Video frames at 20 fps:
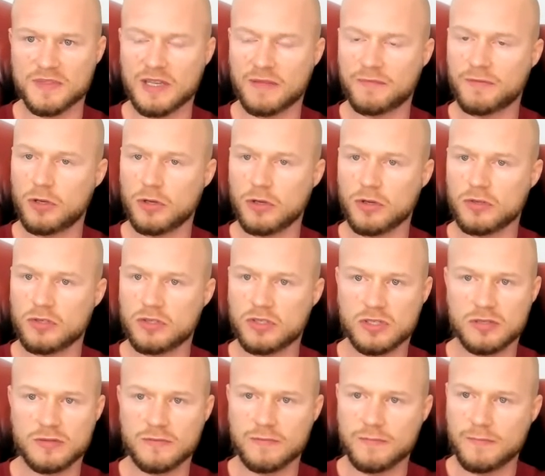I've
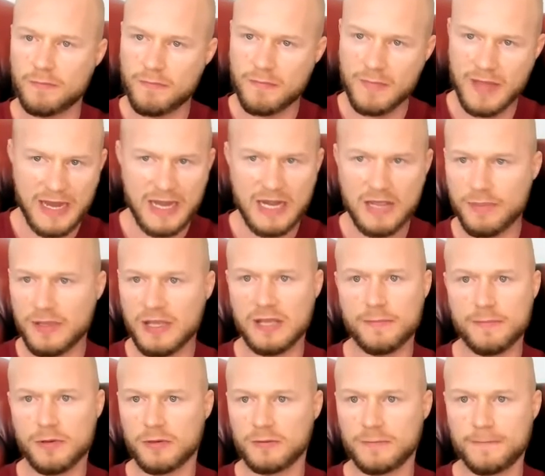coached many
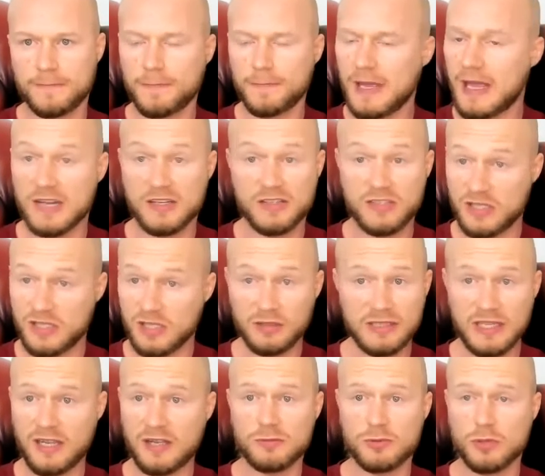people, and still
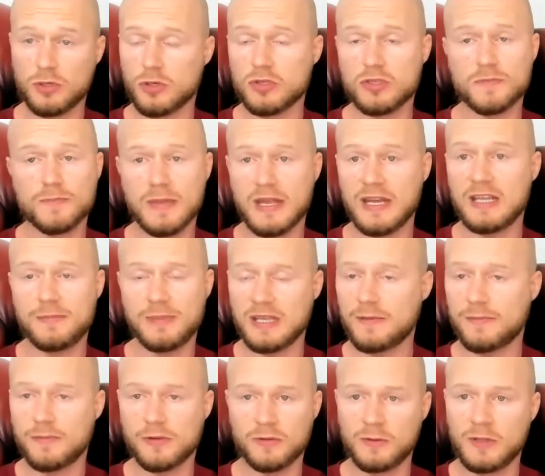now coach many
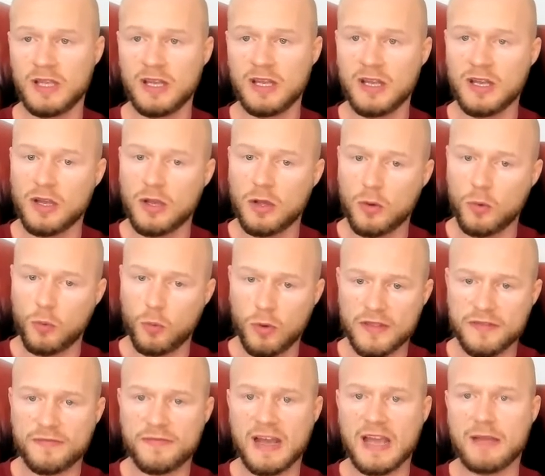people
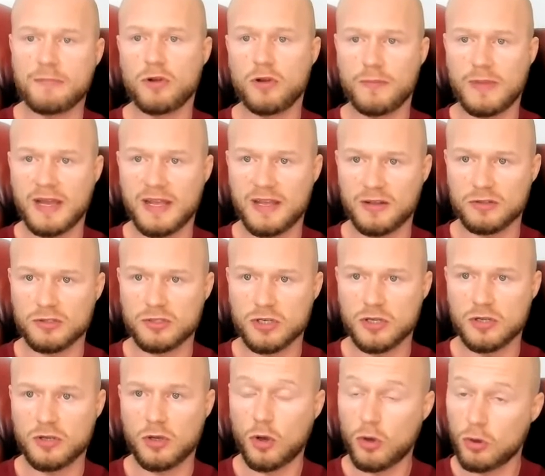with
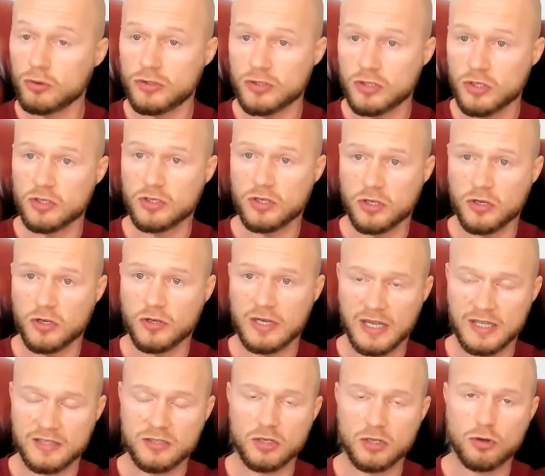fibromyalgia, also known
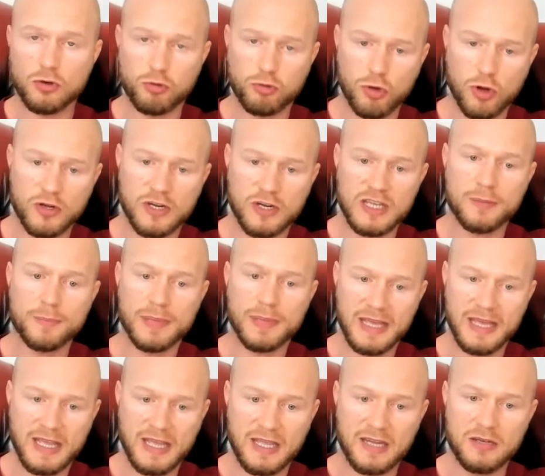as chronic
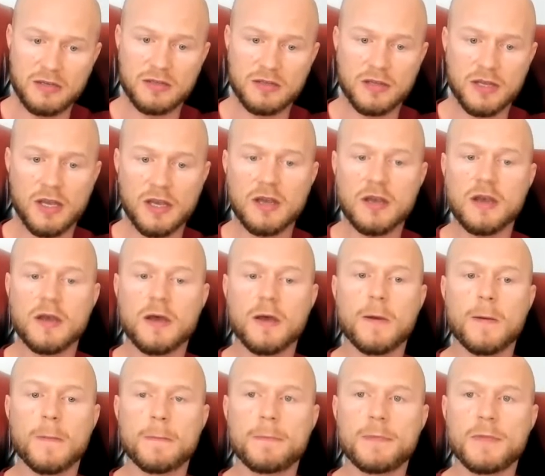pain,
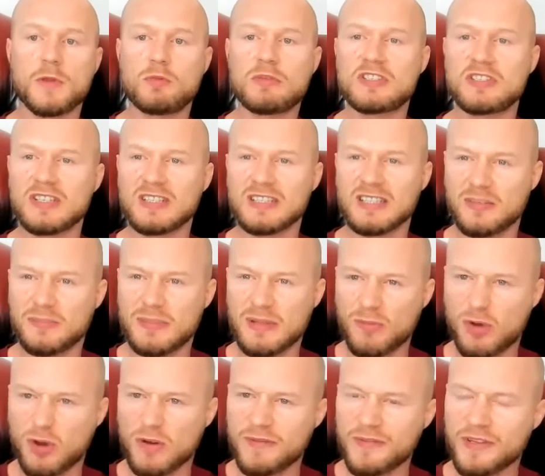um, which is a little bit
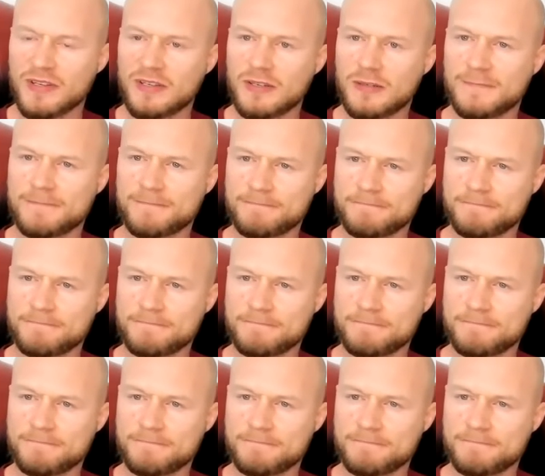more of an